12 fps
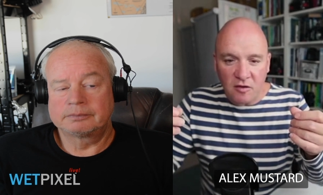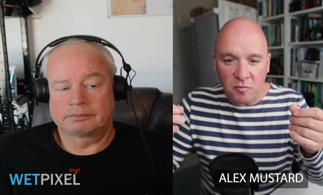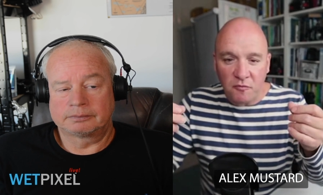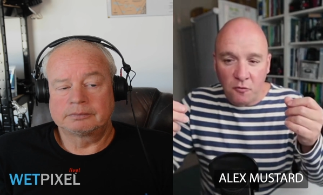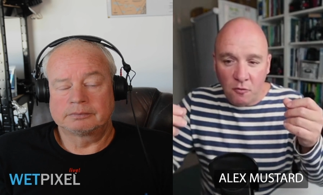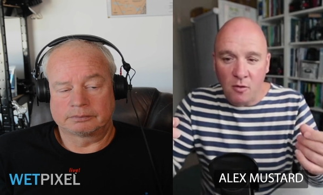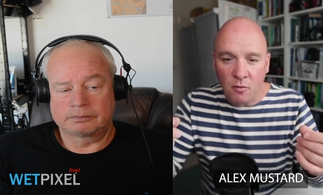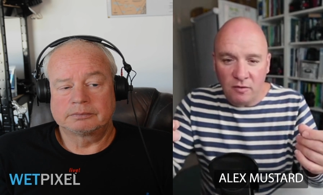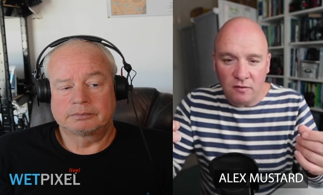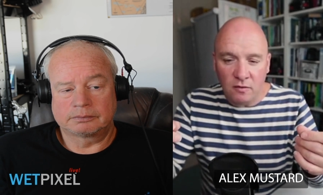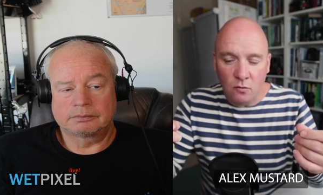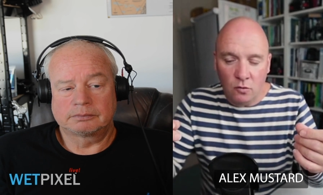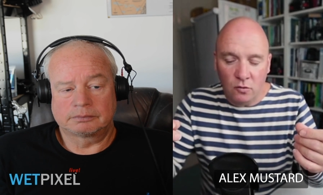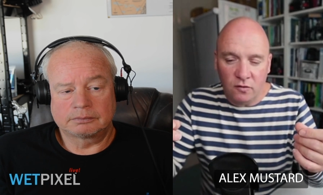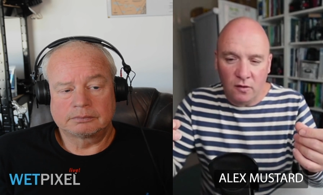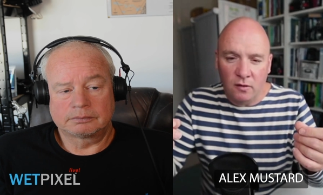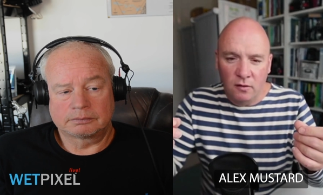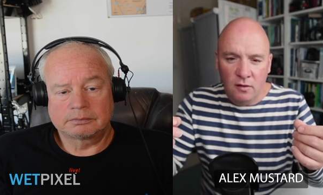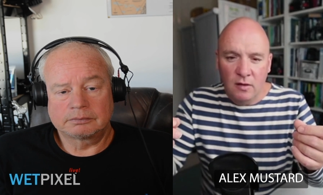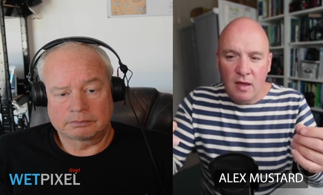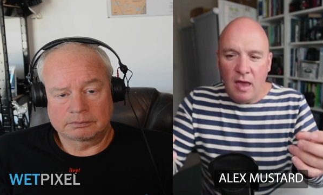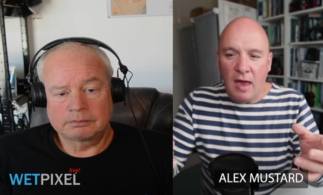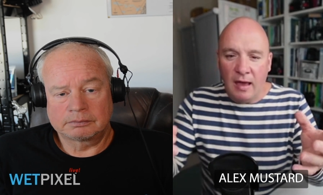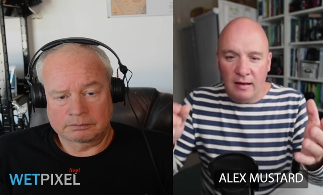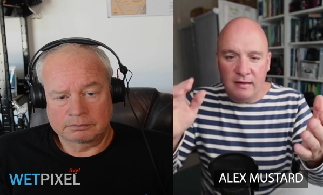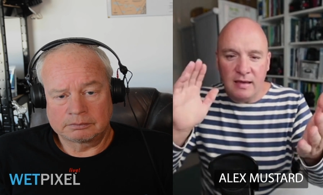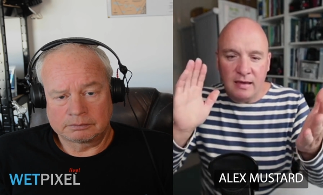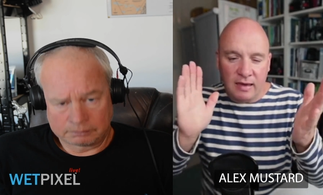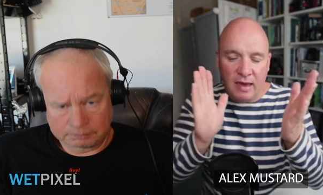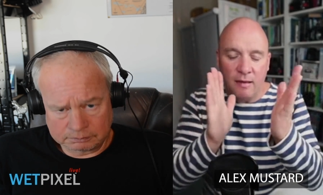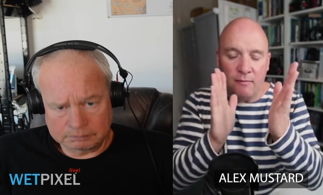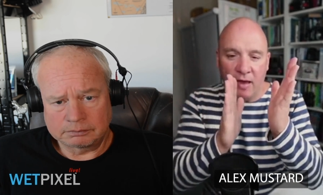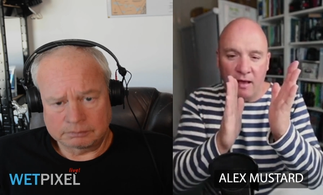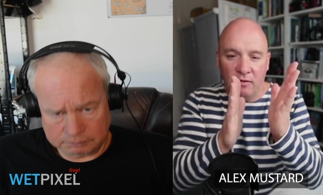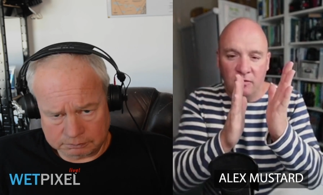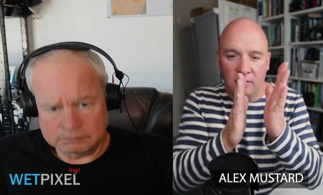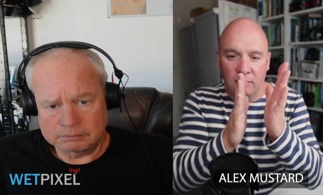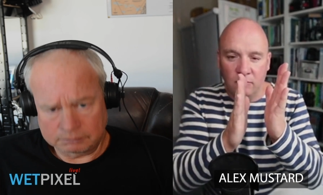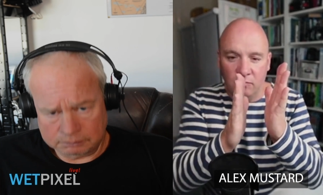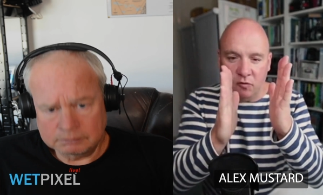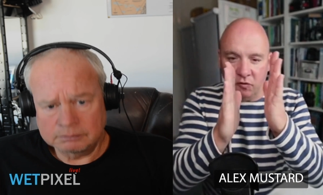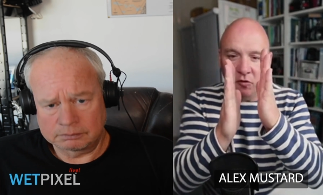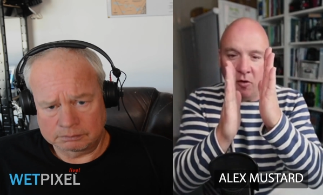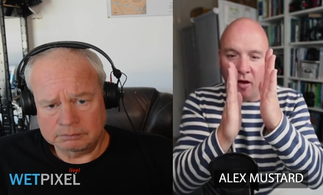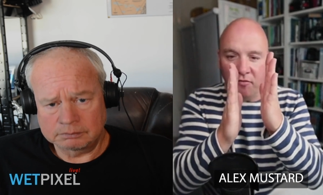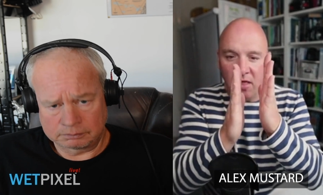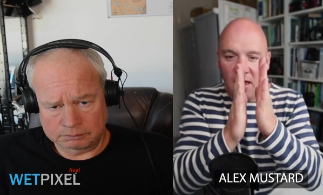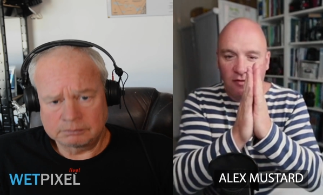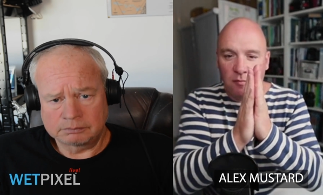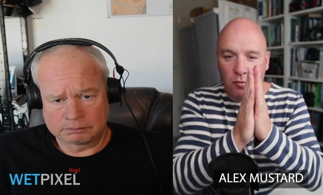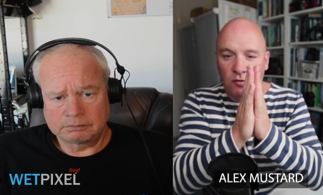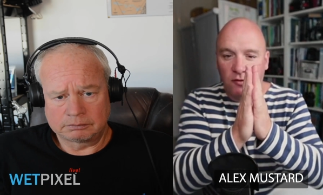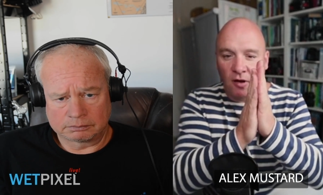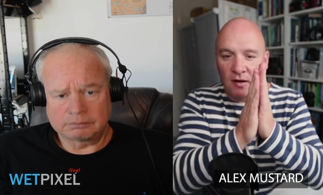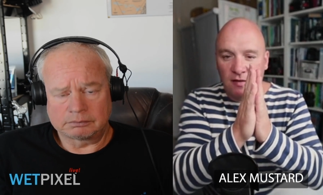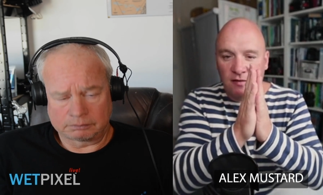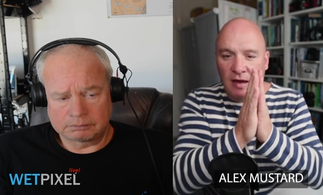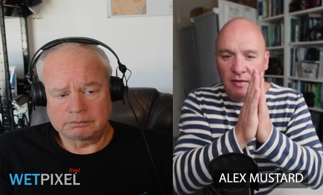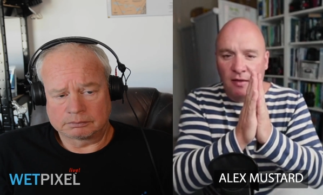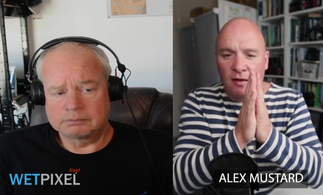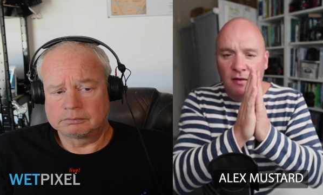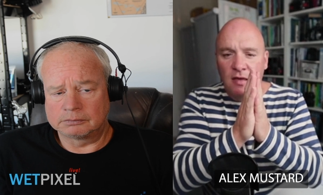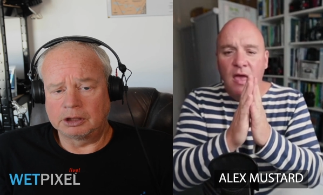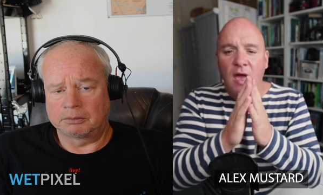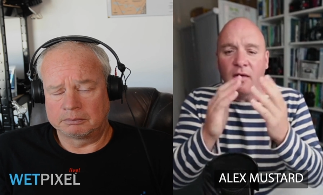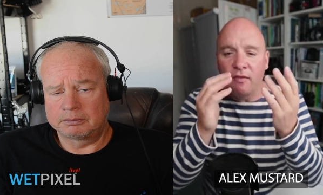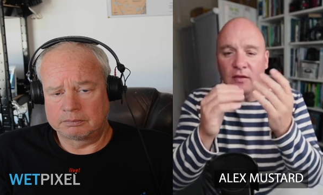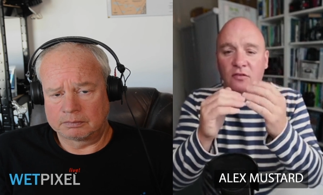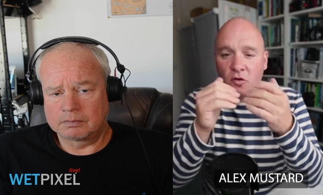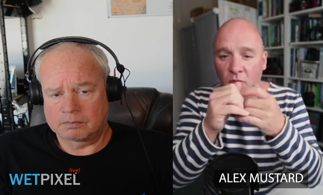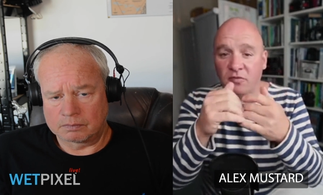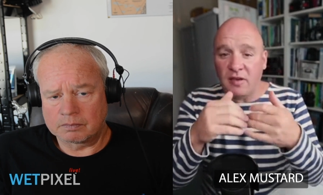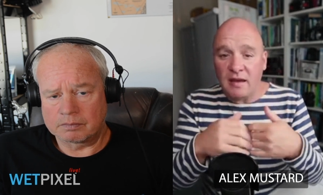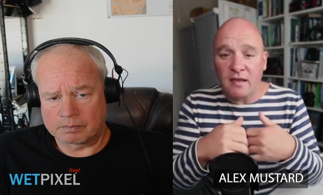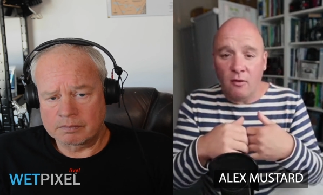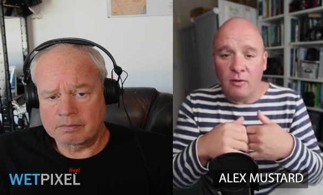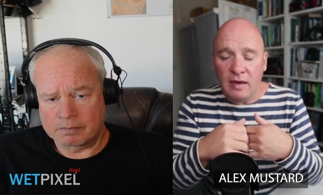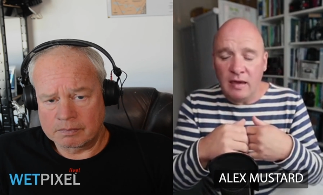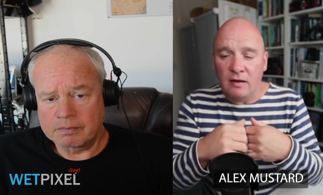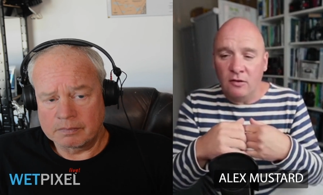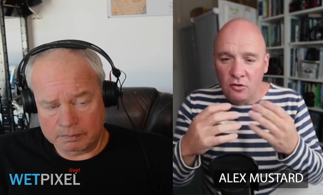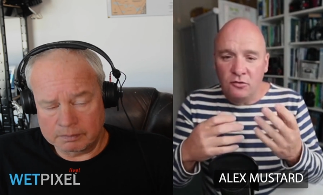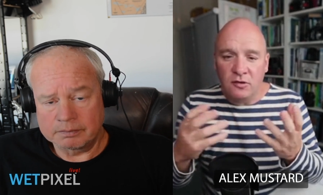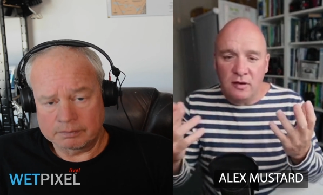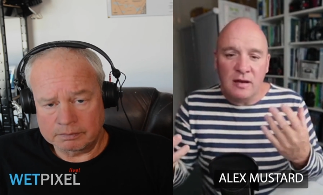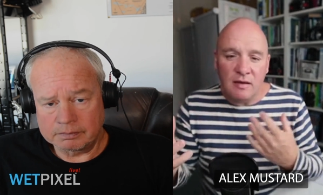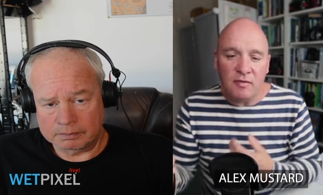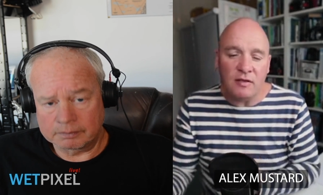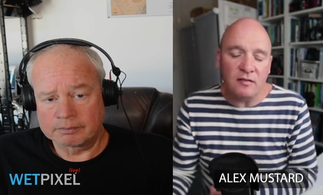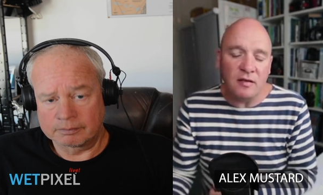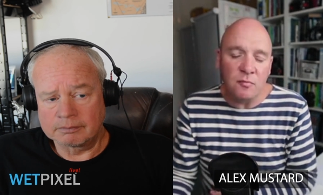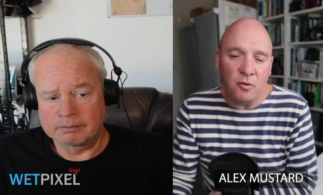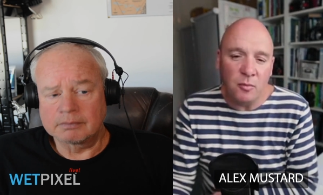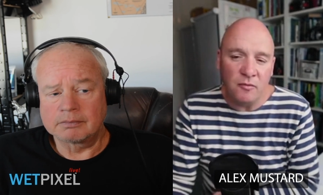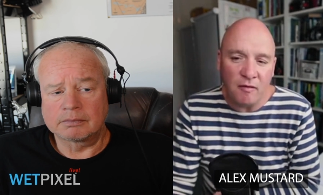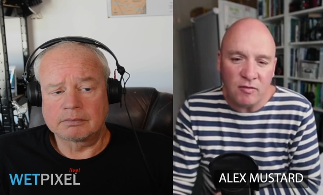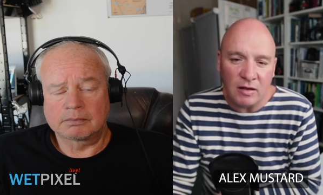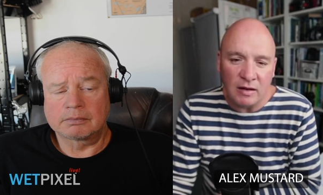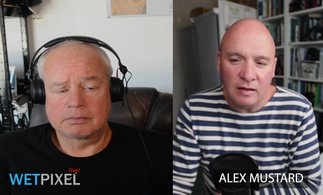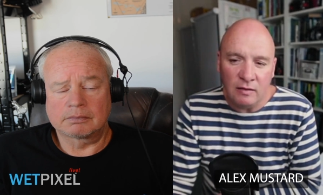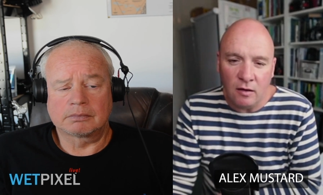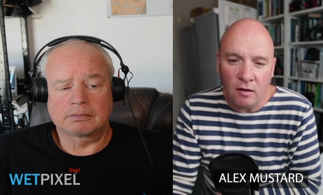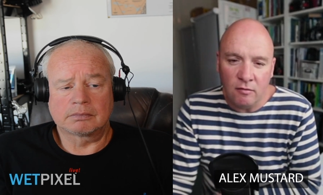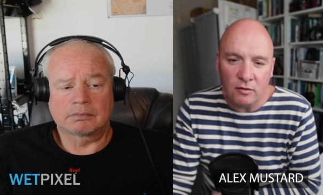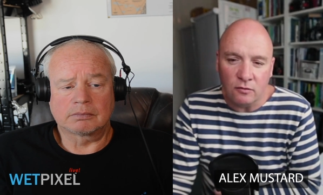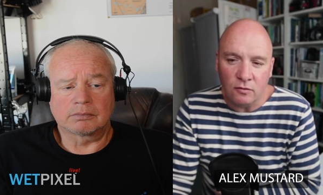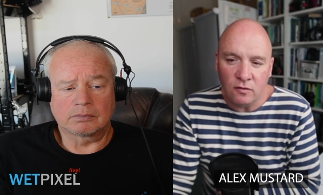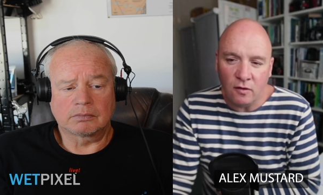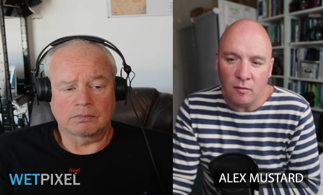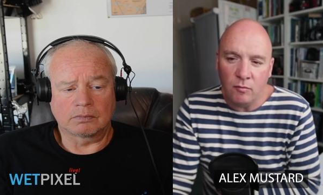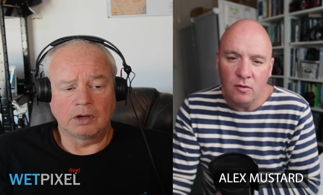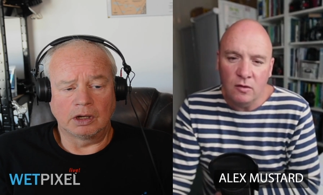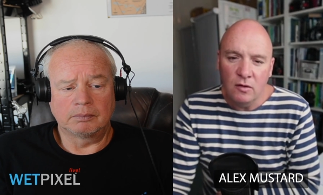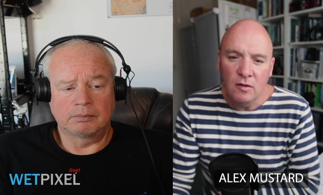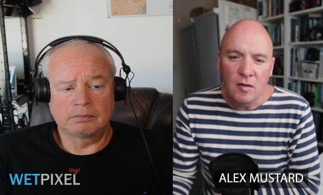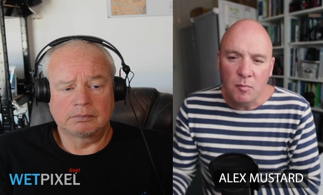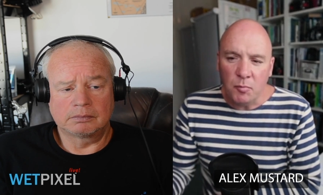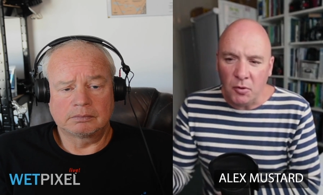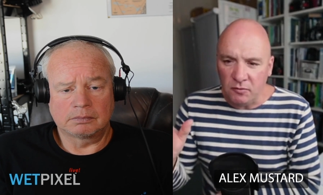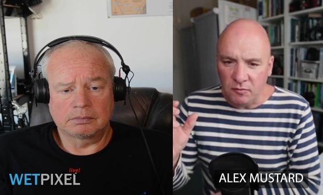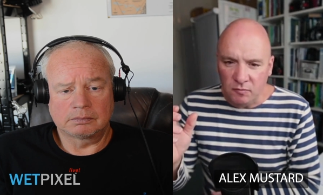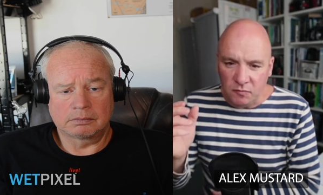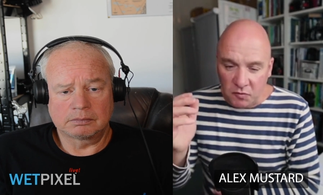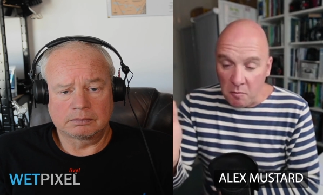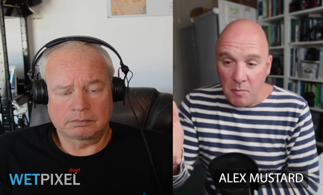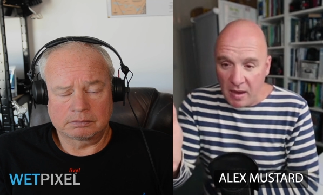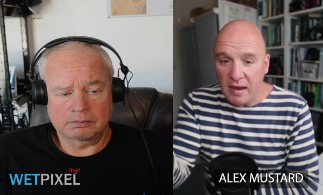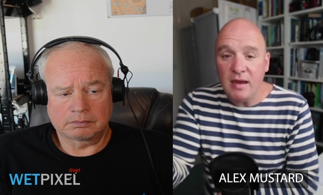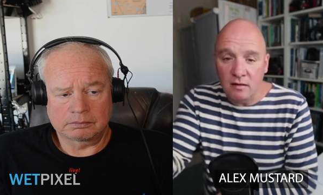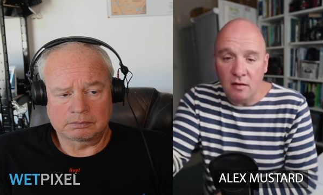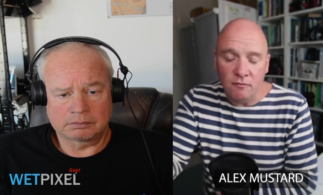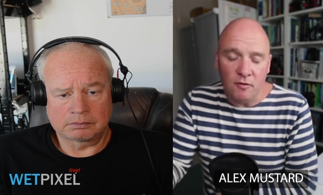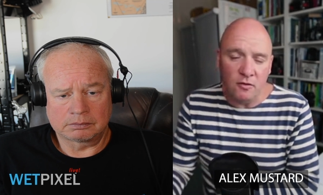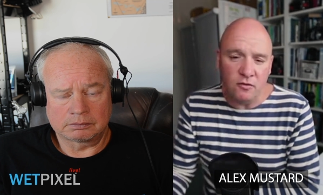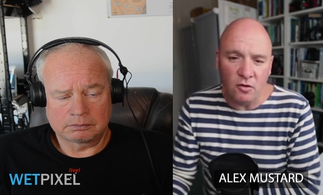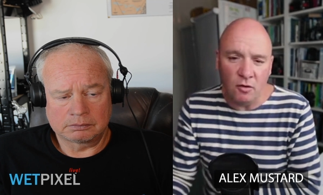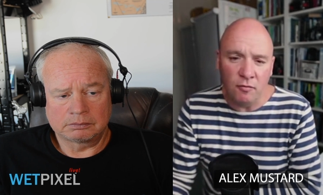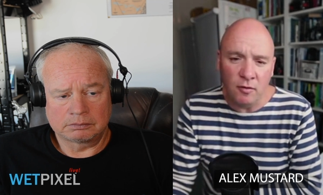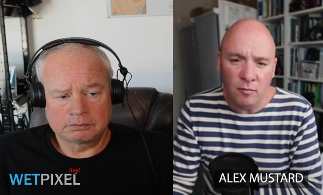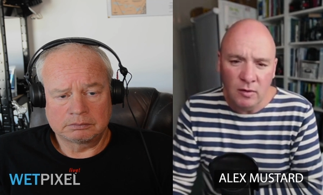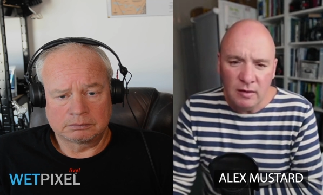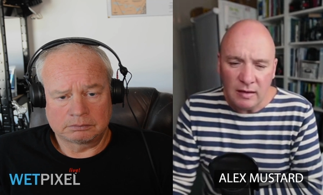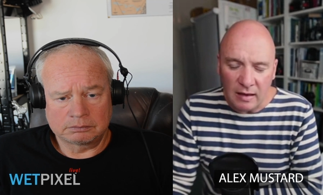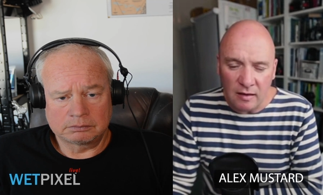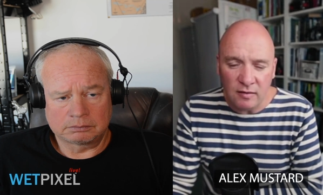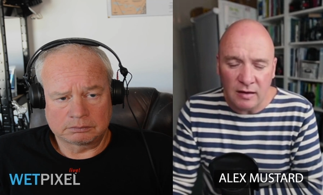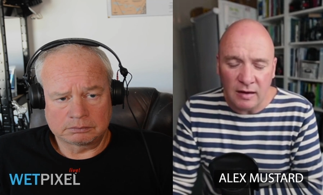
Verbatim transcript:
Speaker 1: before it went in the water, and it kept the housing, the two halves of the housing pulled tightly together, yeah. and that stopped sand going in, and you didn't have that same problem of having to clean the O rings all the time. Yeah. But the main advantage of them is it